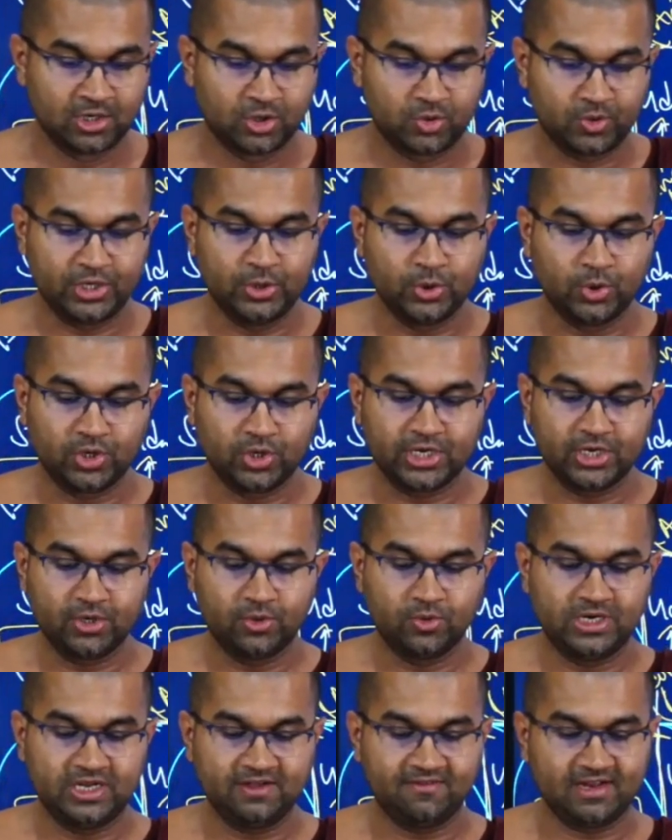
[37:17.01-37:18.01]
To a yogi
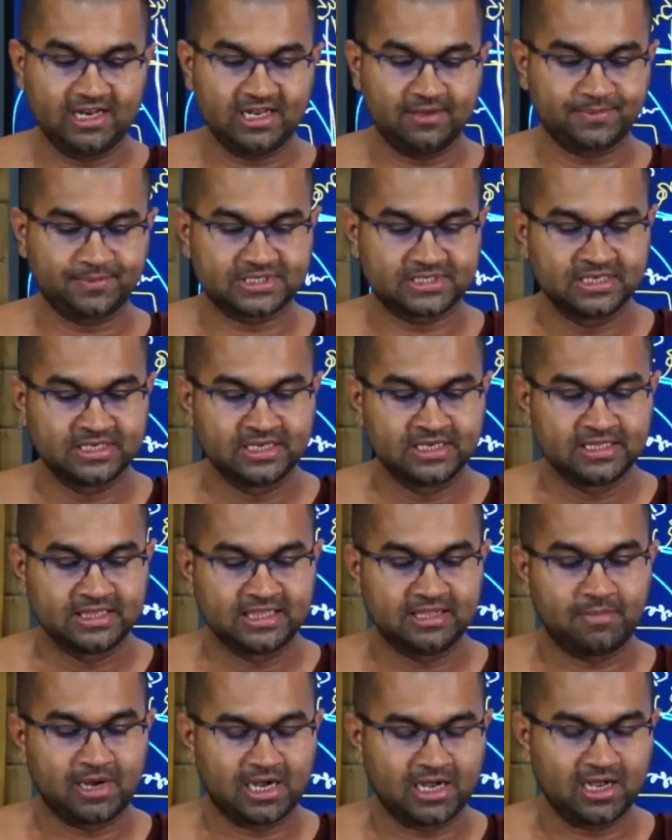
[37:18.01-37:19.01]
who develops
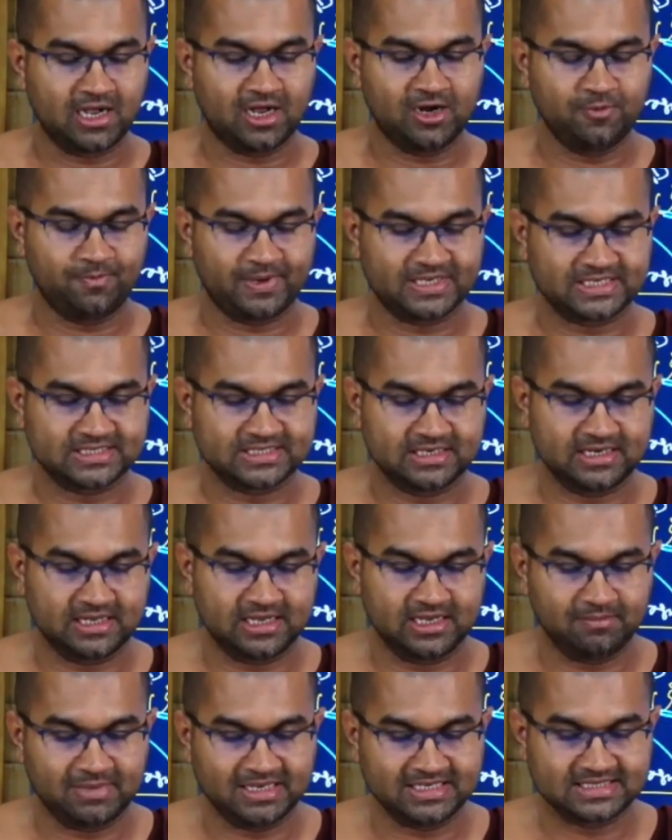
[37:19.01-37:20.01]
the
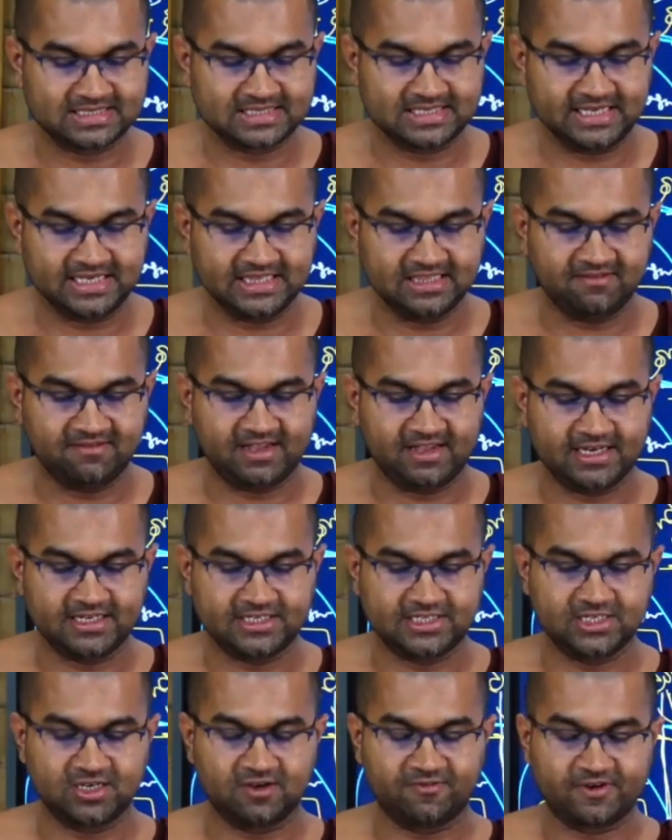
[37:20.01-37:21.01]
Bhanga-anupassana by seeing the
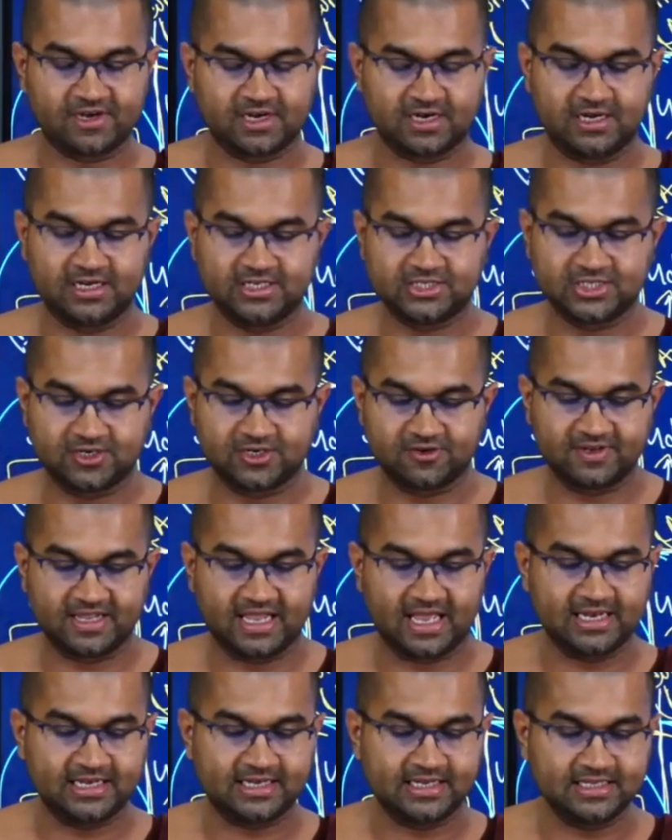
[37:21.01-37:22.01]
vanishing of conditioned
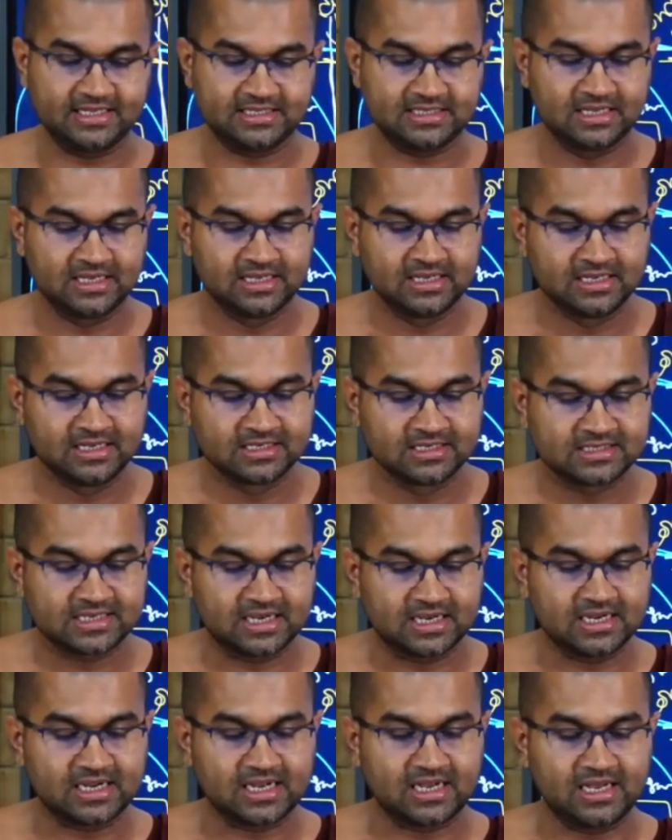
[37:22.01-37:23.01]
realities,
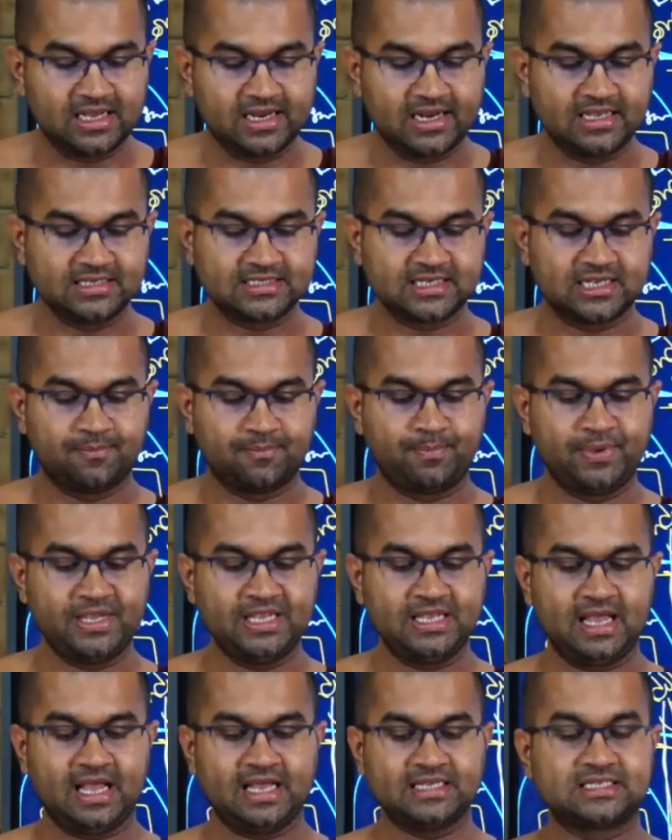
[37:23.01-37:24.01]
sankharas
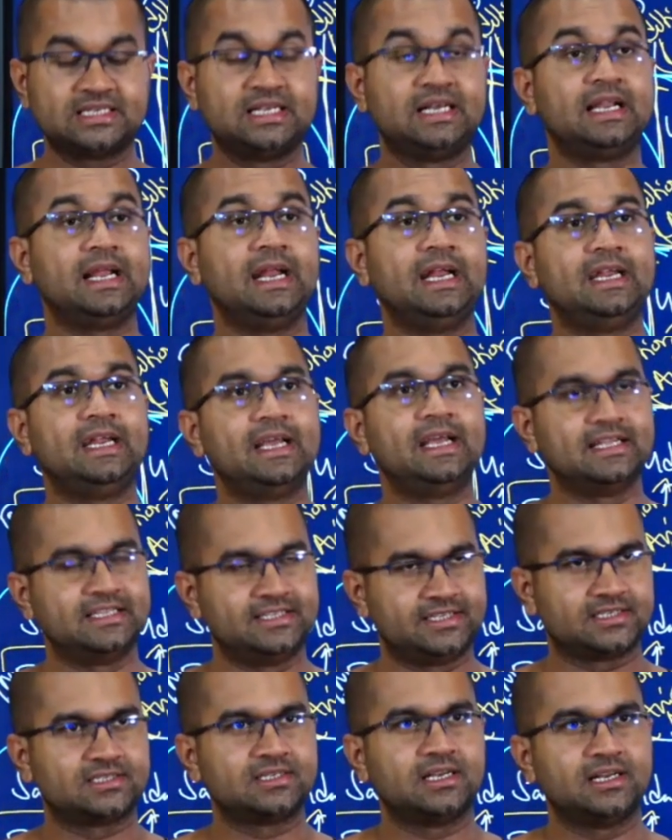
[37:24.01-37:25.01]
appear as great
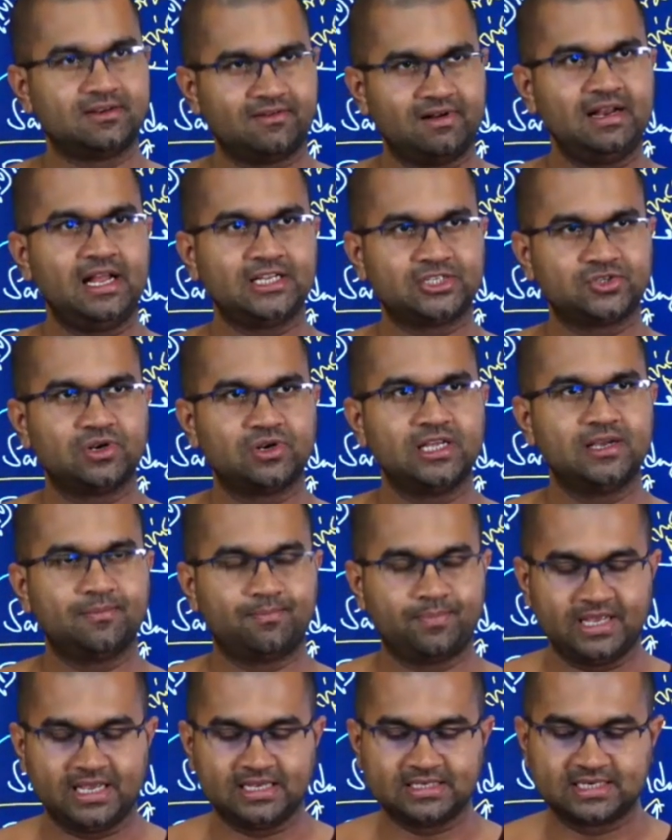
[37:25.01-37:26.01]
dangers. It will naturally
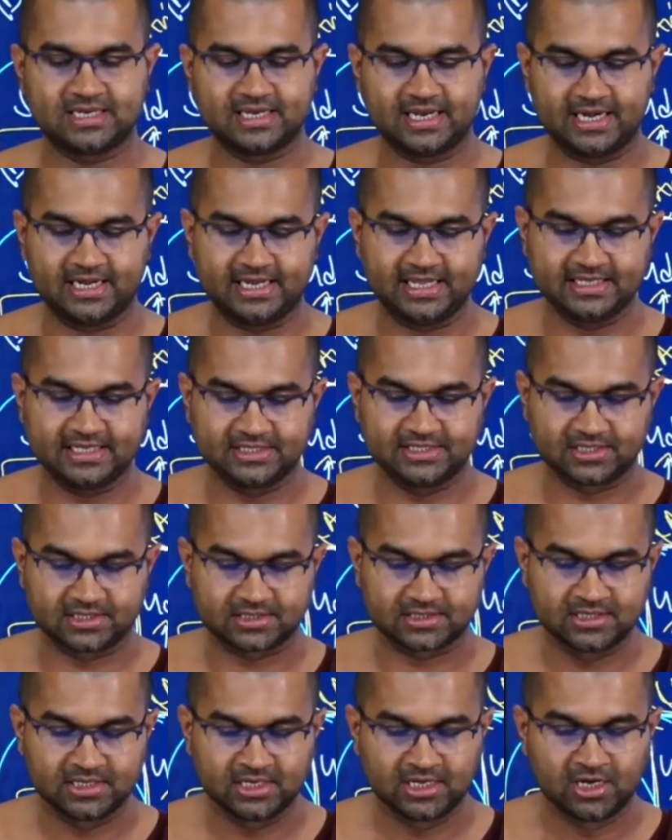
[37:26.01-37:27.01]
appear as great
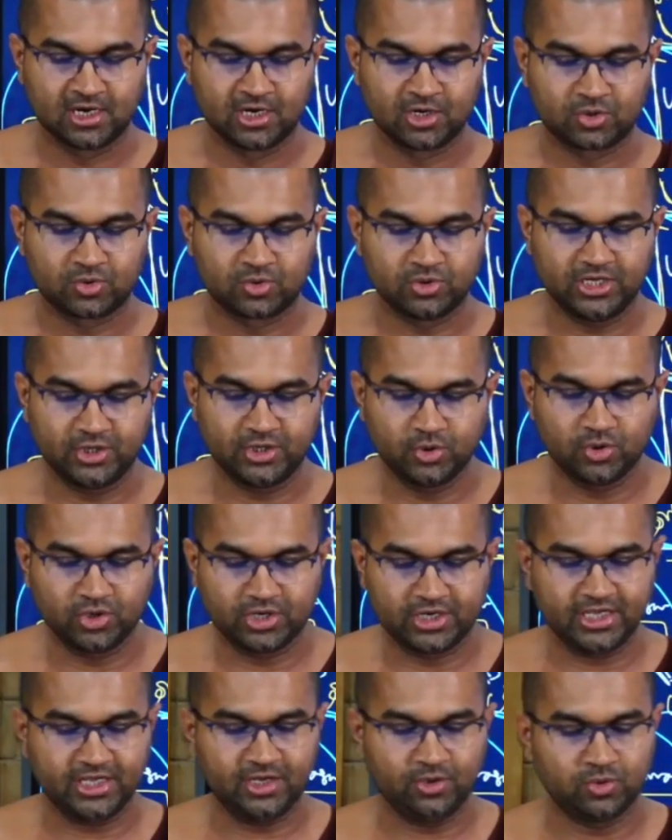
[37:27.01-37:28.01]
dangers. To the
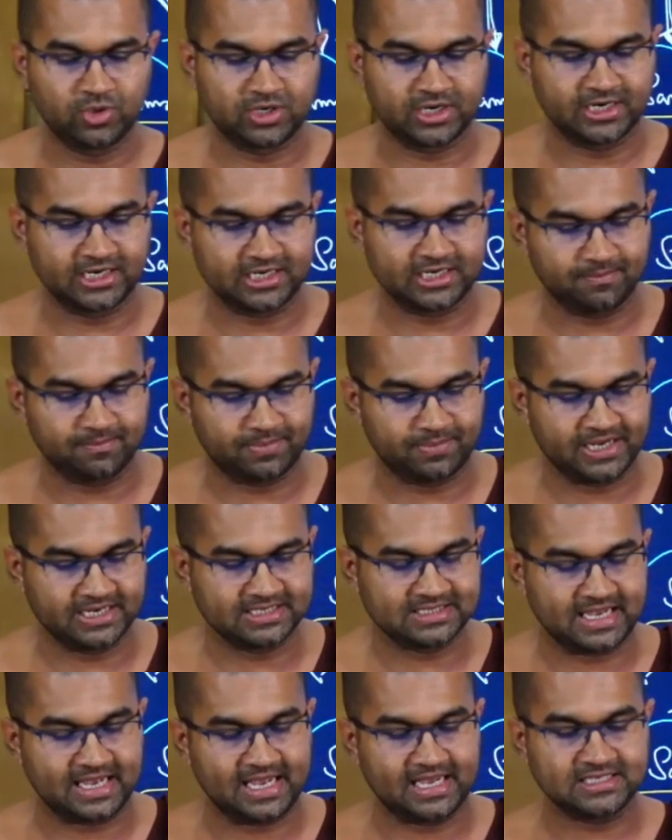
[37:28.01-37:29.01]
yogi who
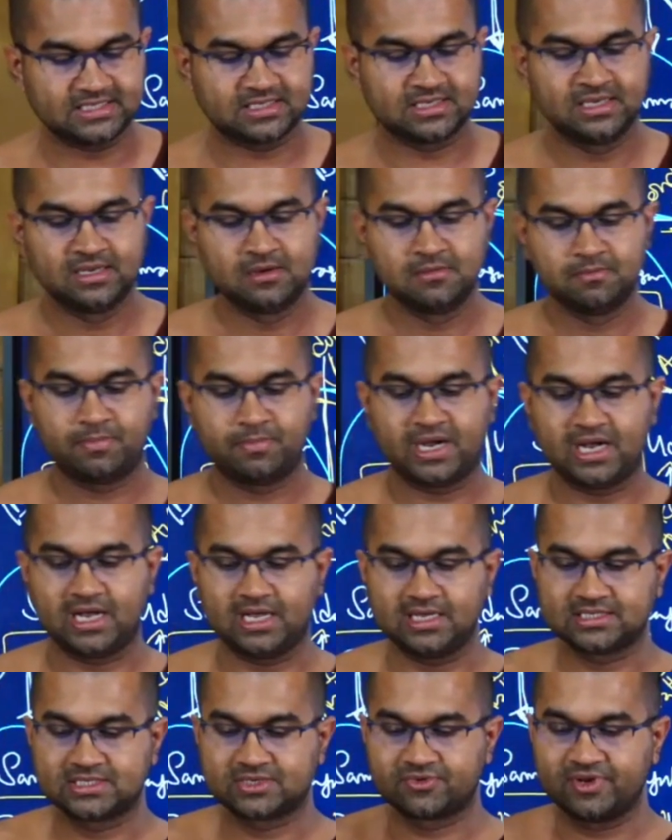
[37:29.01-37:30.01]
contemplates as
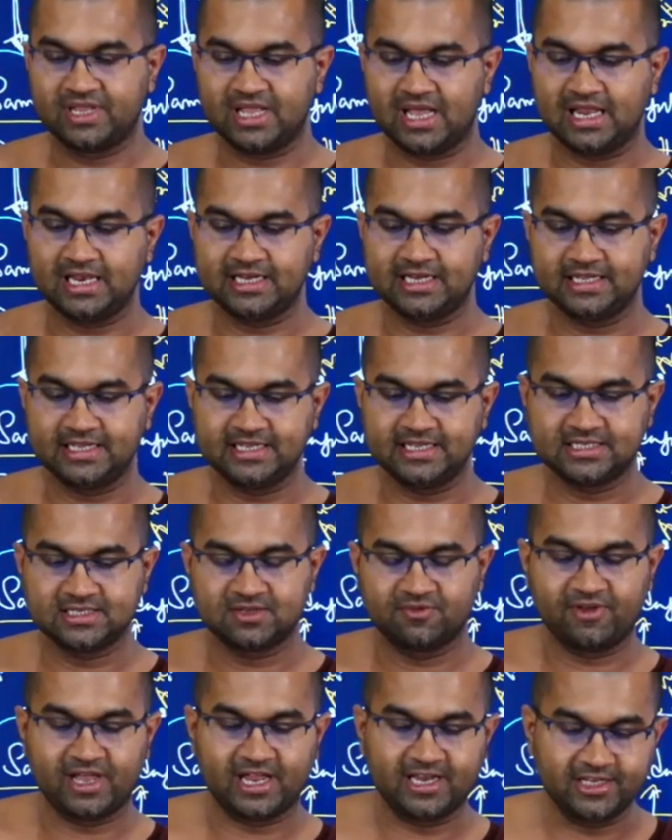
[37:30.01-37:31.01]
past realities
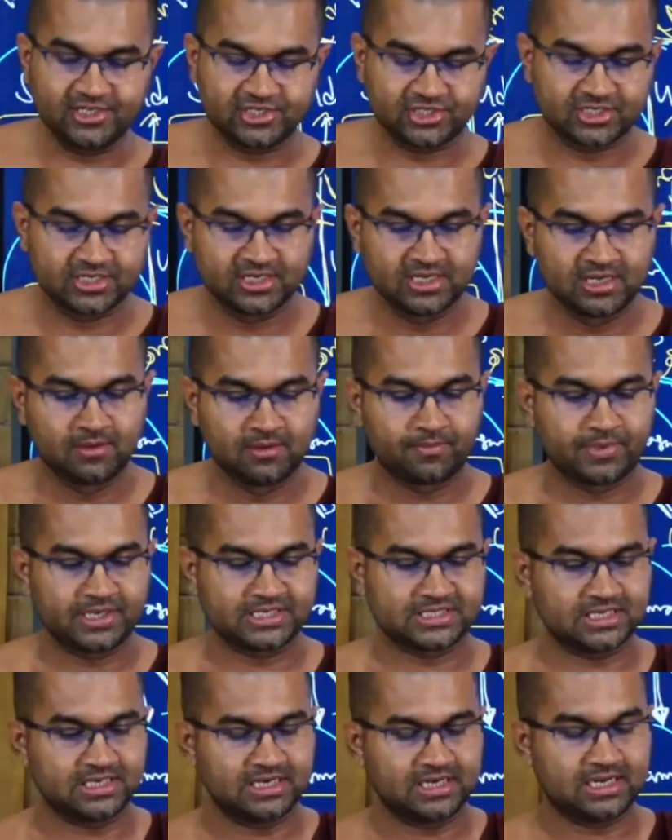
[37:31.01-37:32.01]
vanished,
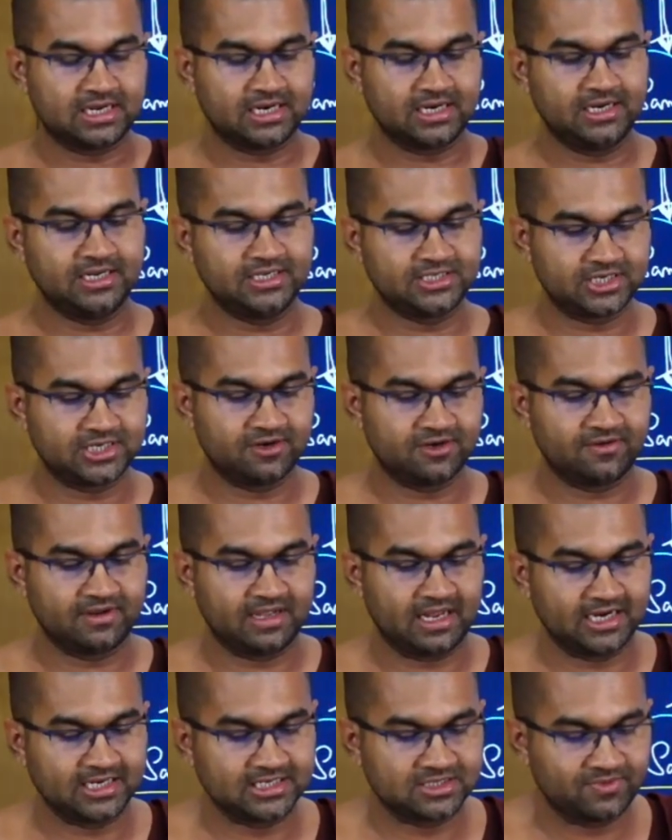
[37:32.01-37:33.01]
present conditioned
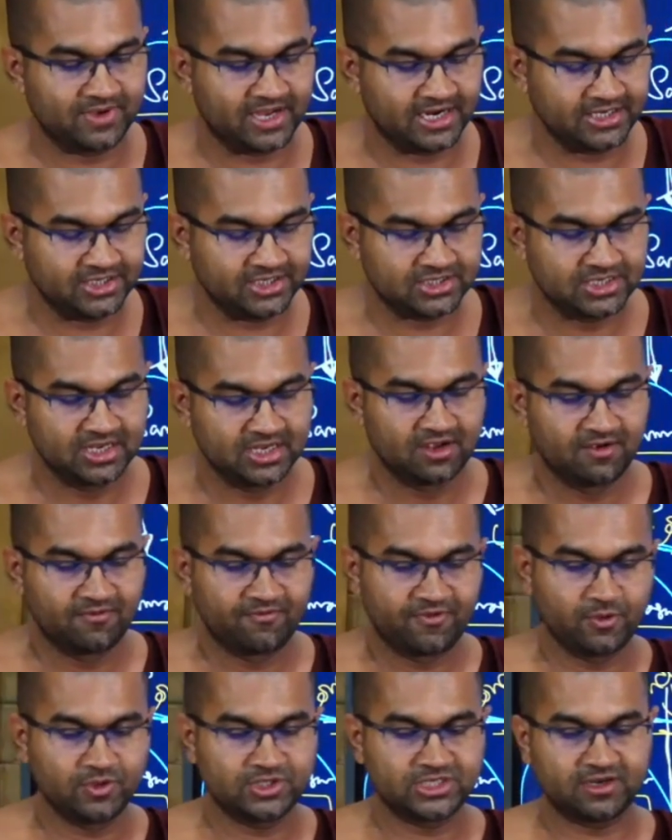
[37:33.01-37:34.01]
realities vanish,
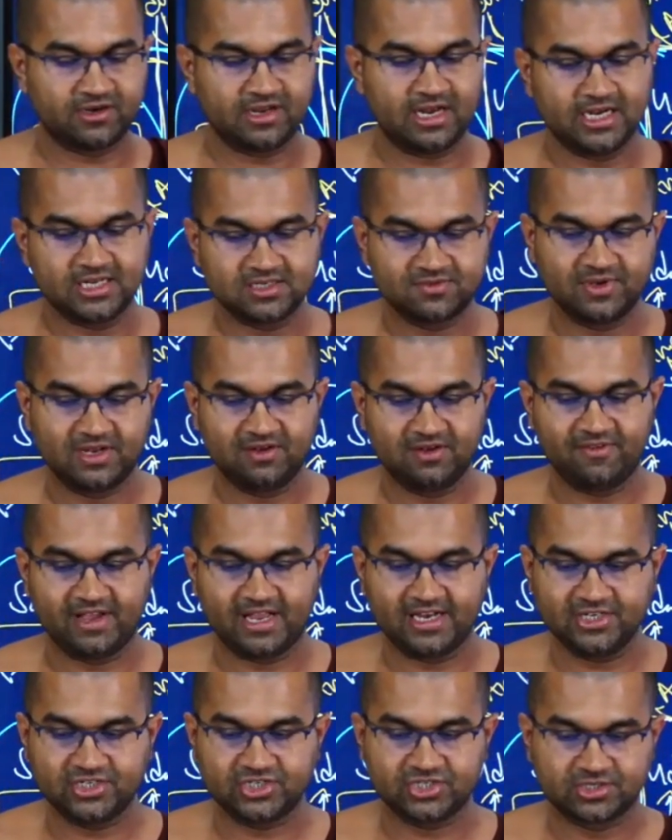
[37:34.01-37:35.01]
future realities will
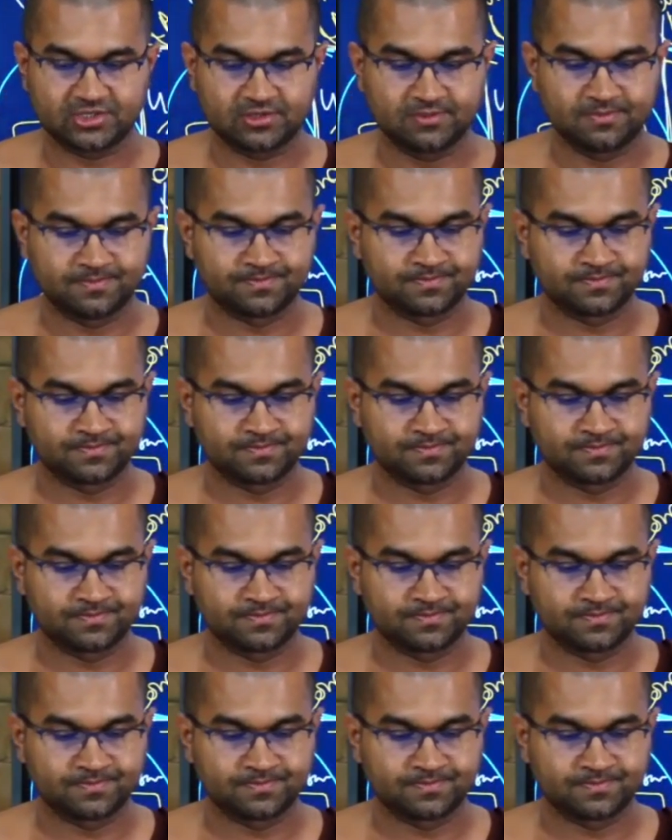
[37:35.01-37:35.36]
vanish,